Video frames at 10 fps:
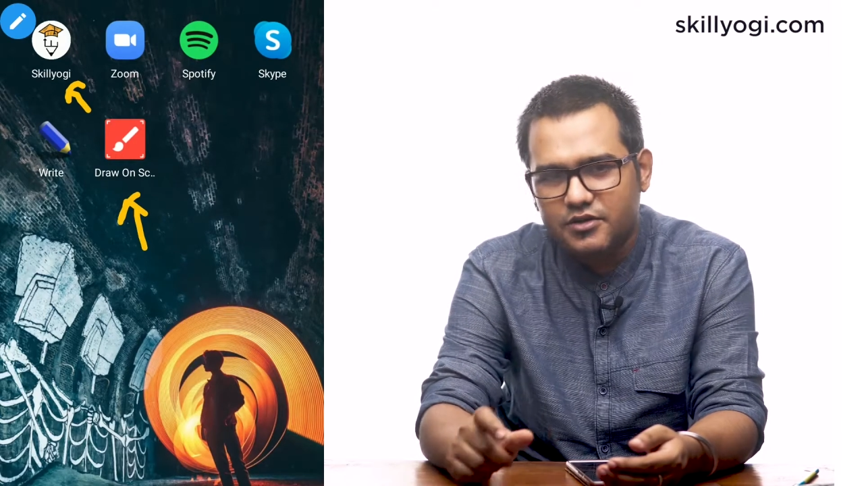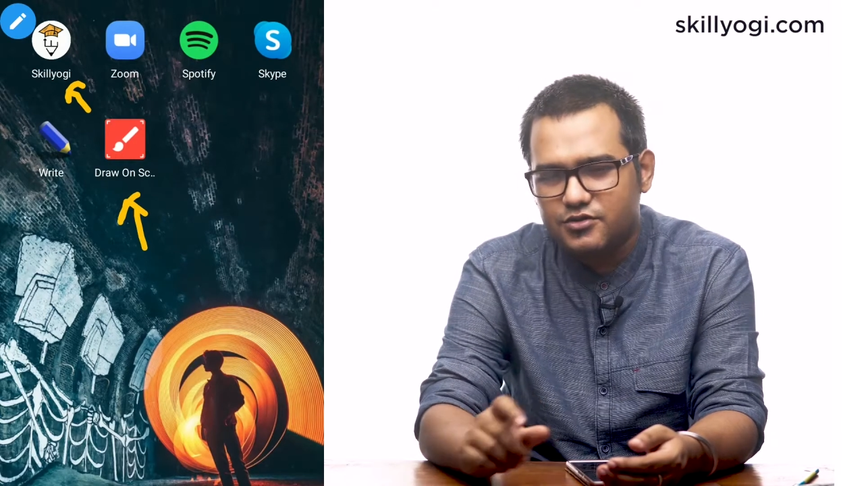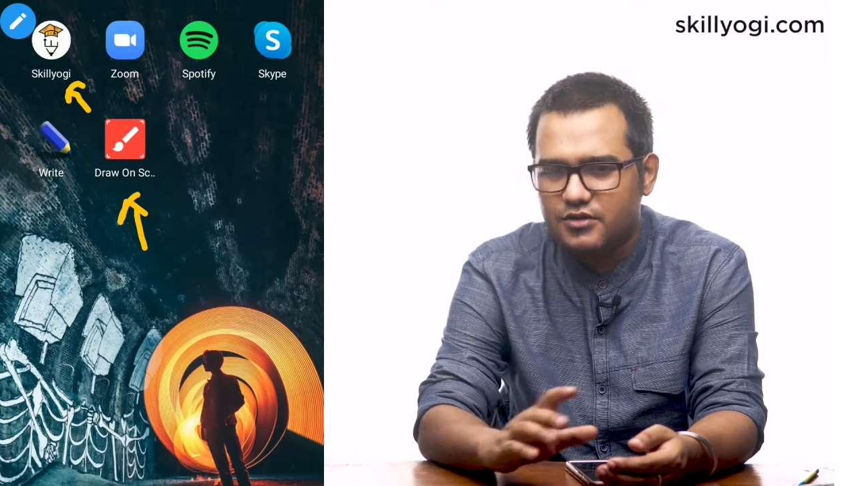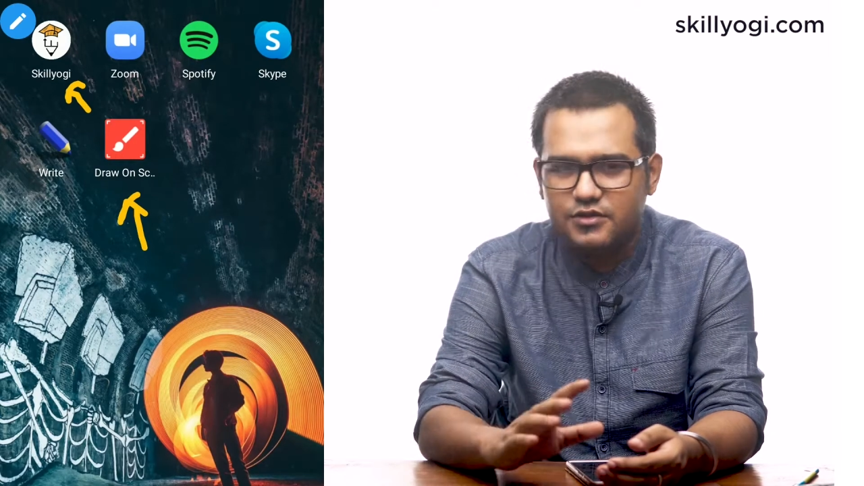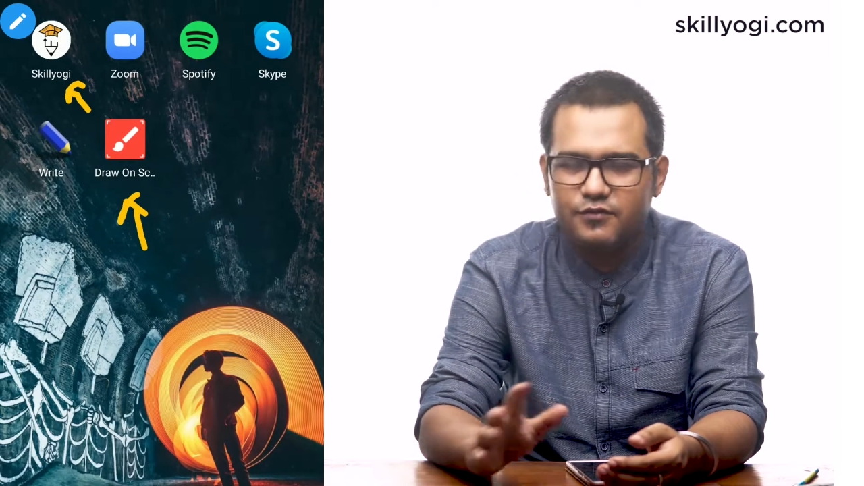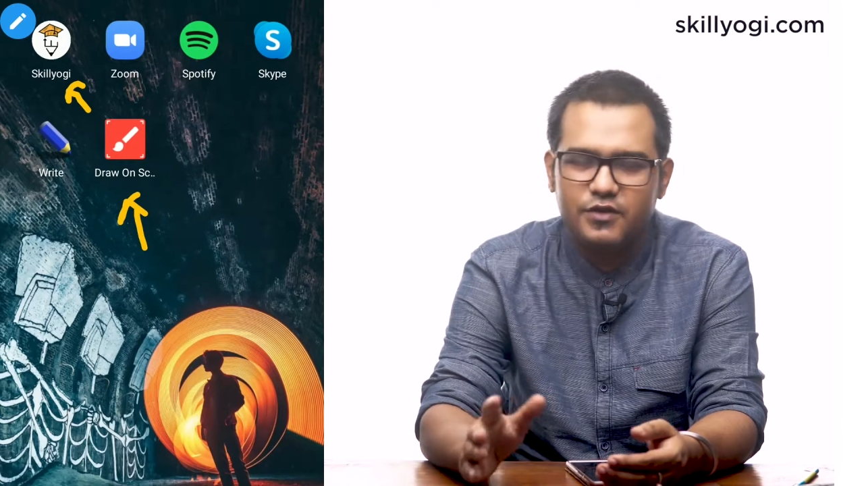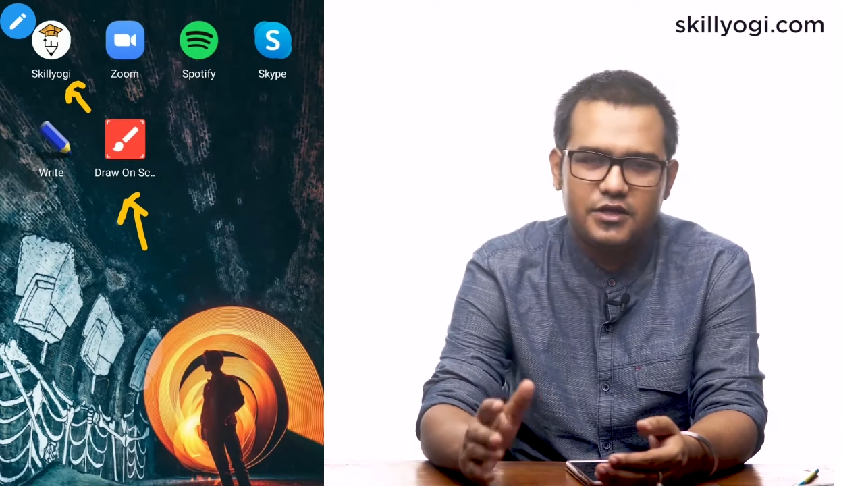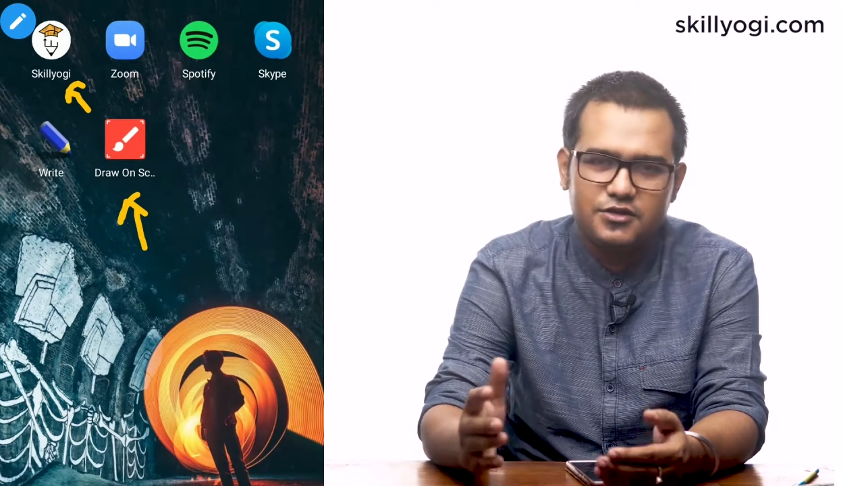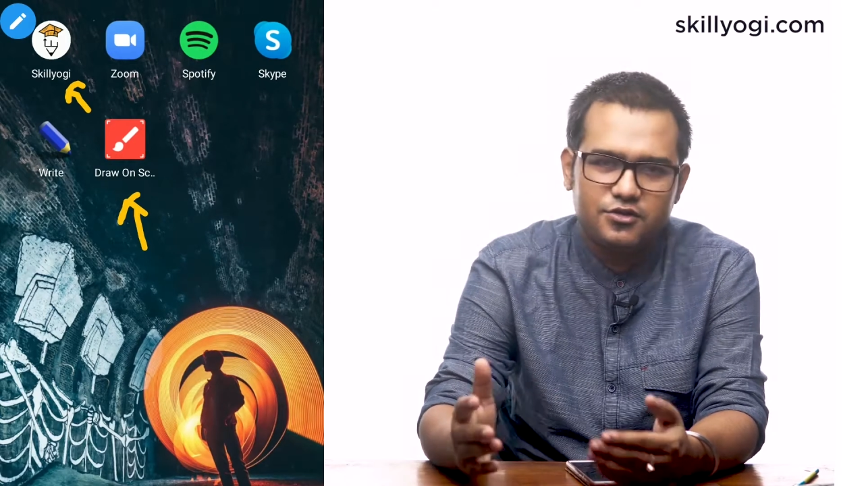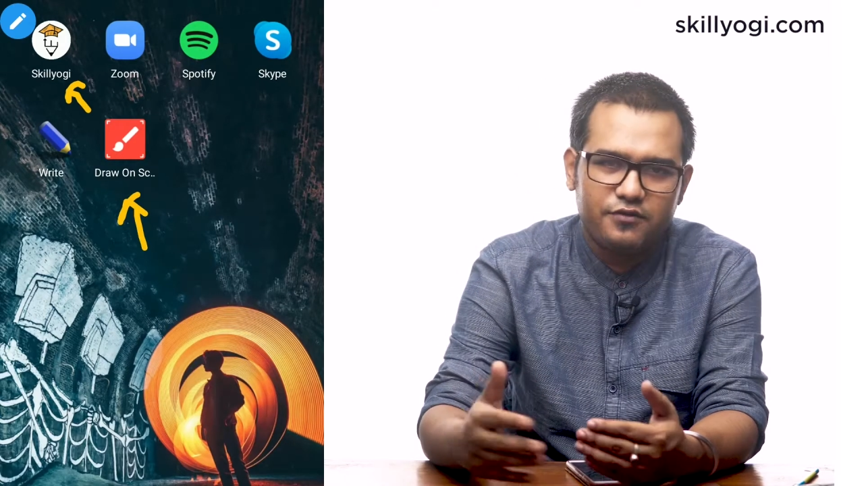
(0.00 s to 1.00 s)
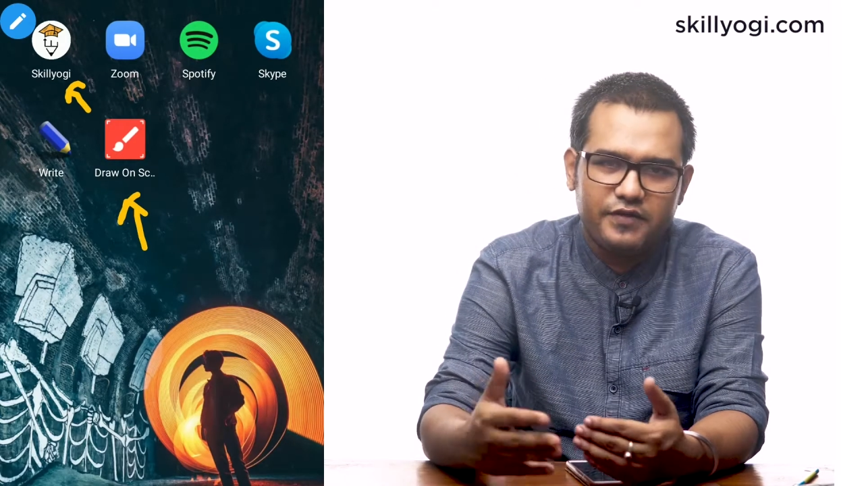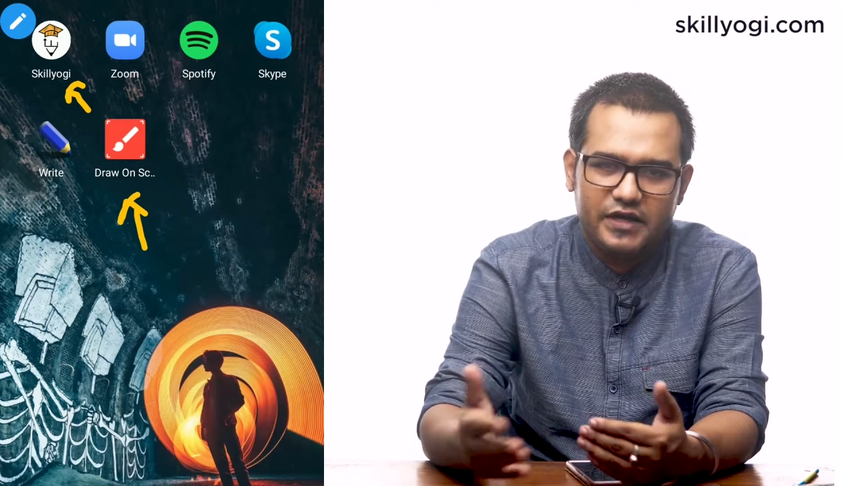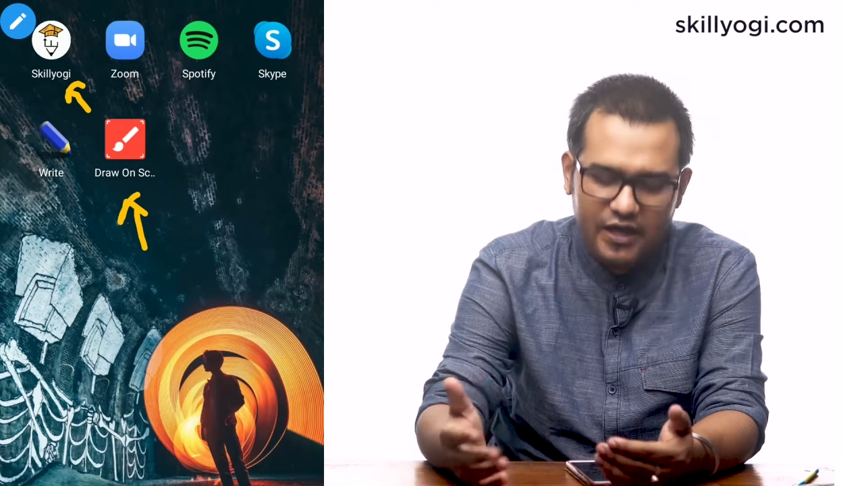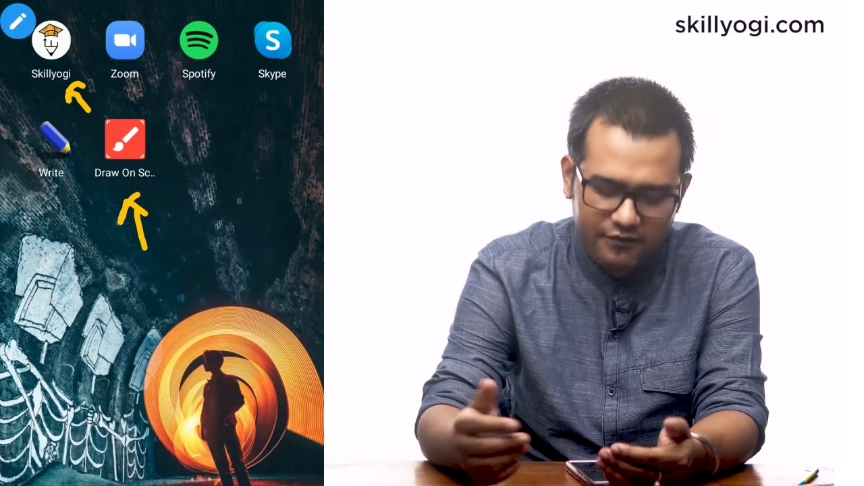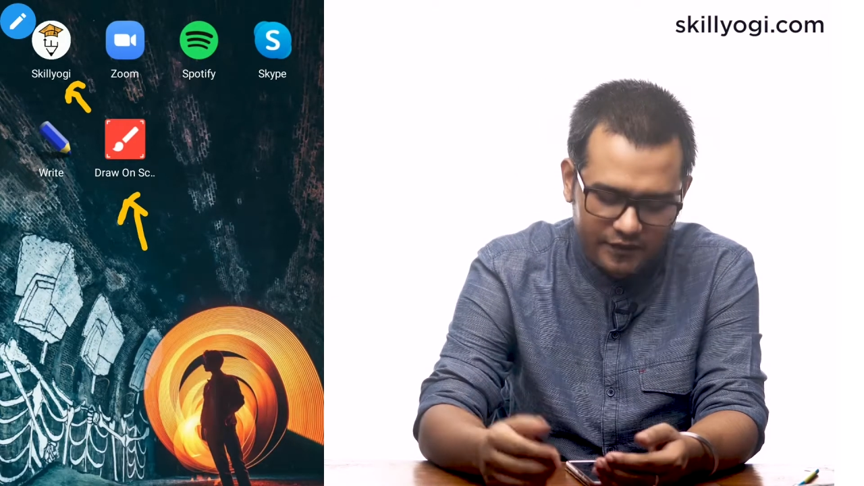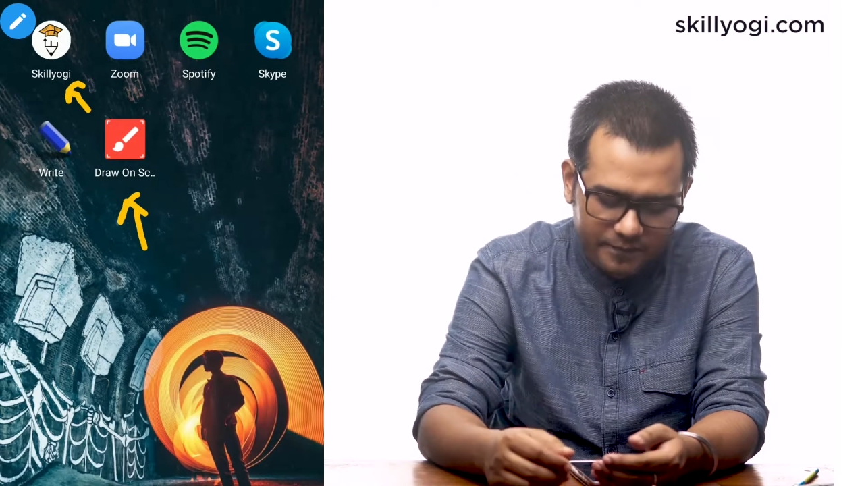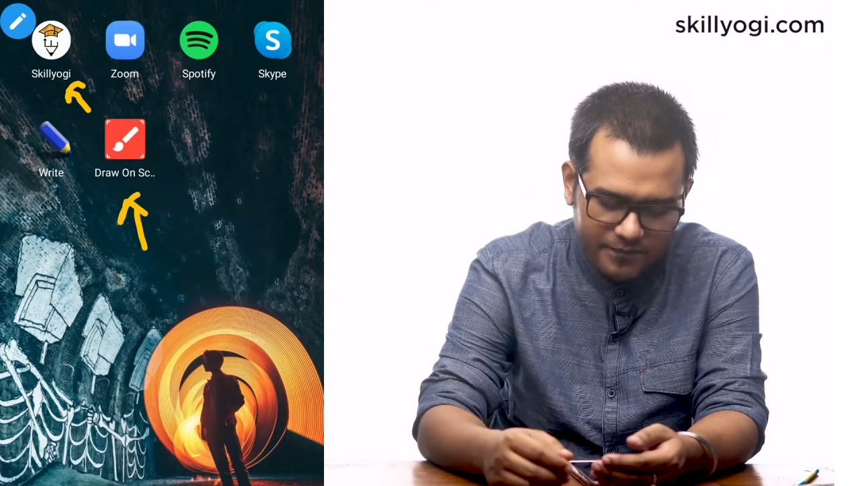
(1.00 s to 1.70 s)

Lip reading: so it is not very heavy.